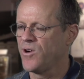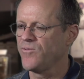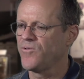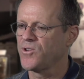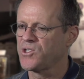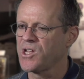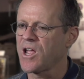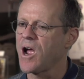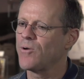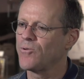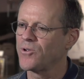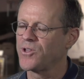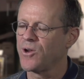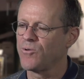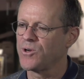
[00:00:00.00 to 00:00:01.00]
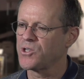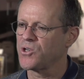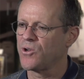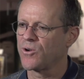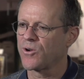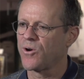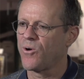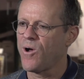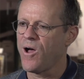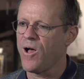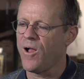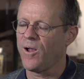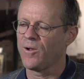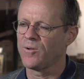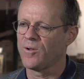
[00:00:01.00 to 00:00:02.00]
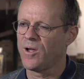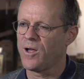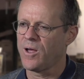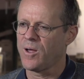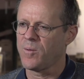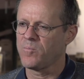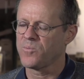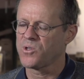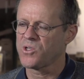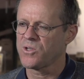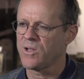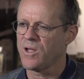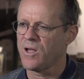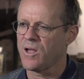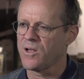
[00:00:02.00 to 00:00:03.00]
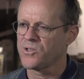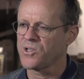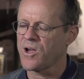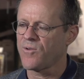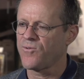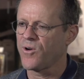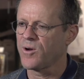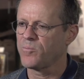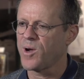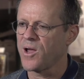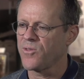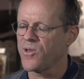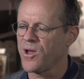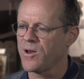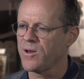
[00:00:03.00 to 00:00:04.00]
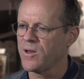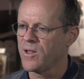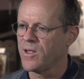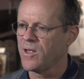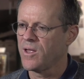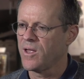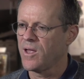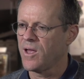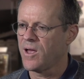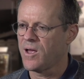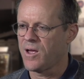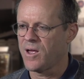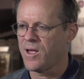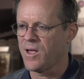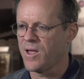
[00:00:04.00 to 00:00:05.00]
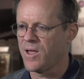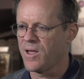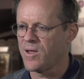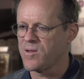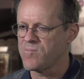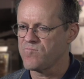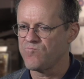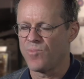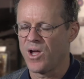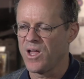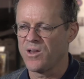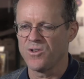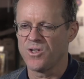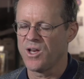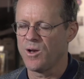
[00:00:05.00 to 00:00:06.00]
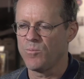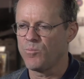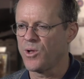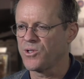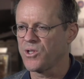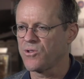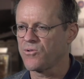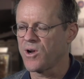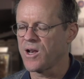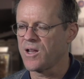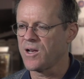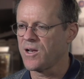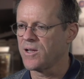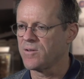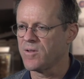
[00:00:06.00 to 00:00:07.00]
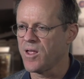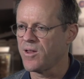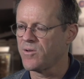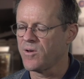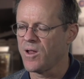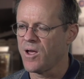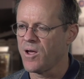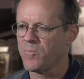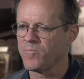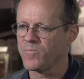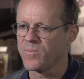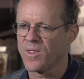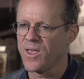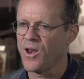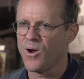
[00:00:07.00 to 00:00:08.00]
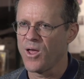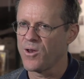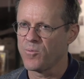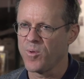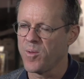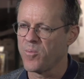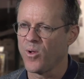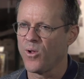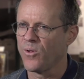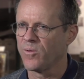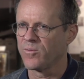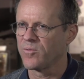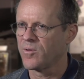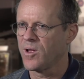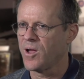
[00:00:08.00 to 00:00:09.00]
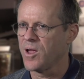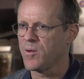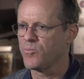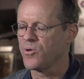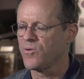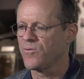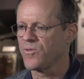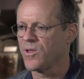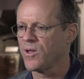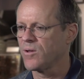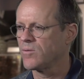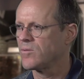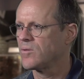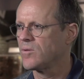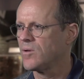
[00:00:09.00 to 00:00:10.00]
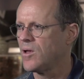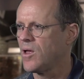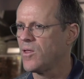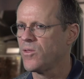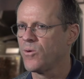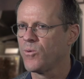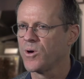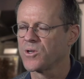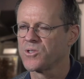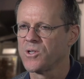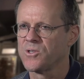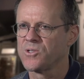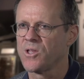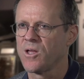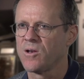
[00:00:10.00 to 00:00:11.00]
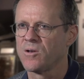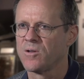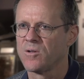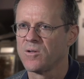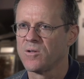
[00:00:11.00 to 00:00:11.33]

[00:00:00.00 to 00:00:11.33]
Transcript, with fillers: For InfoSeek, I wrote the original crawl software in Python. And did it multi-threaded, and then you know, other people improved the work since then.